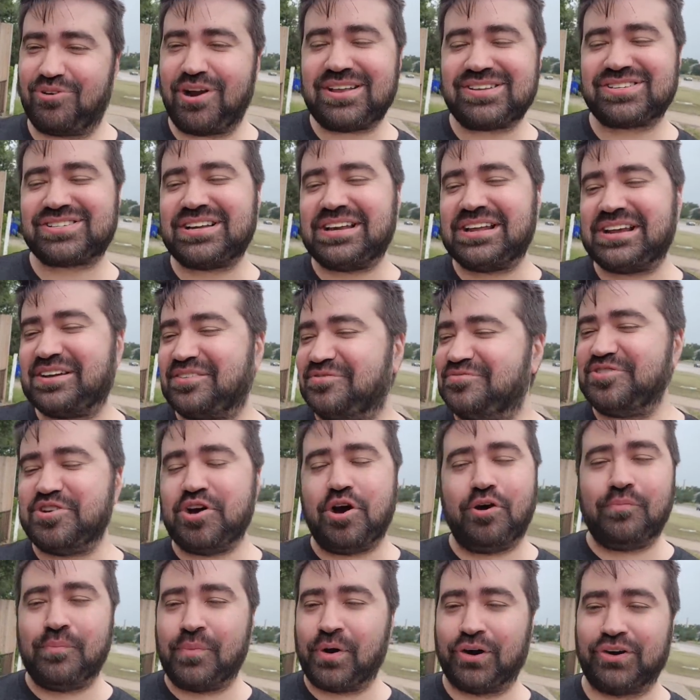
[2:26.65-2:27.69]
wrestling of
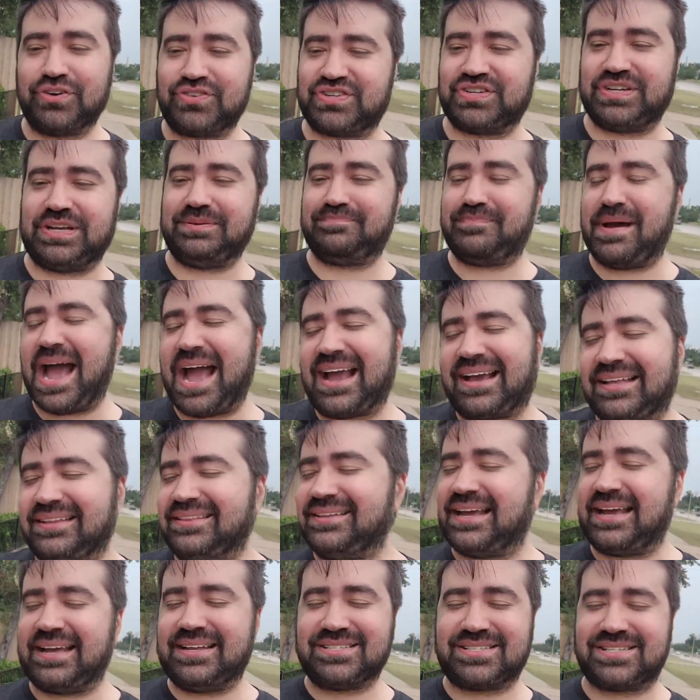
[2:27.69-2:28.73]
No Mercy back
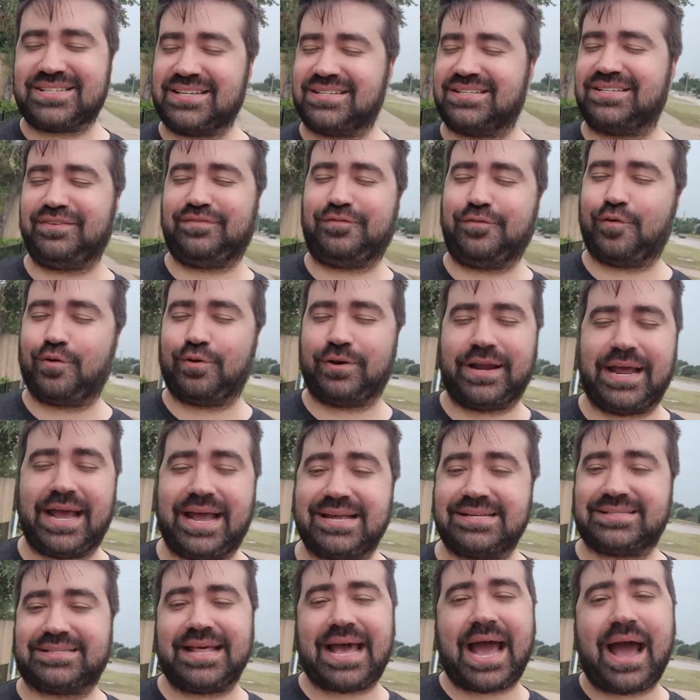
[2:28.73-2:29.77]
in the N64
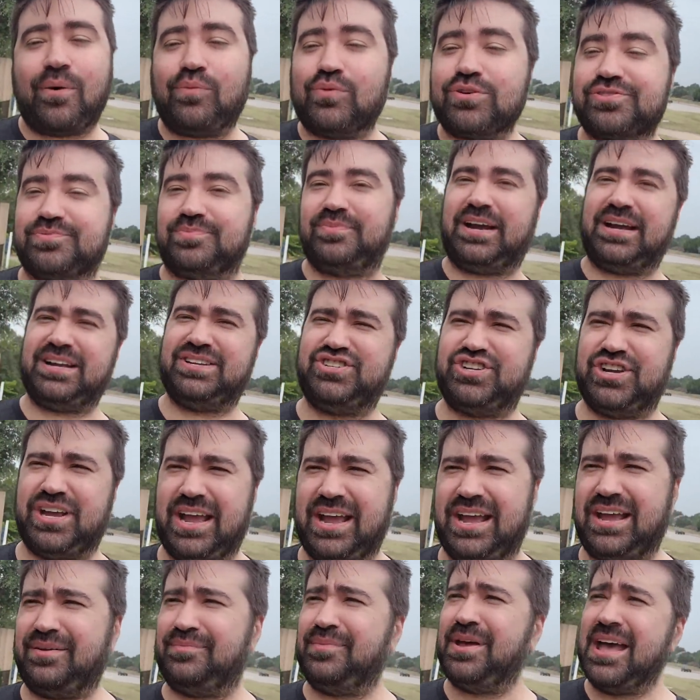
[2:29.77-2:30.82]
days, that was my
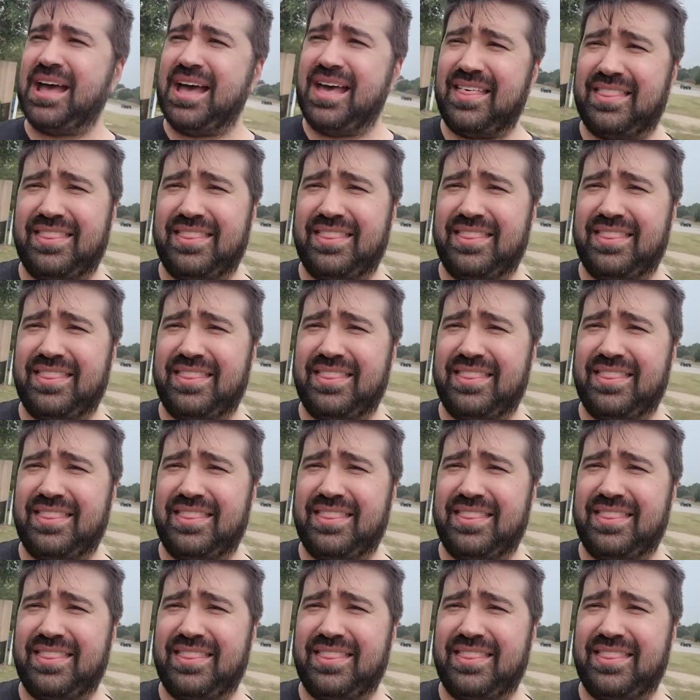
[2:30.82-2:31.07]
jam.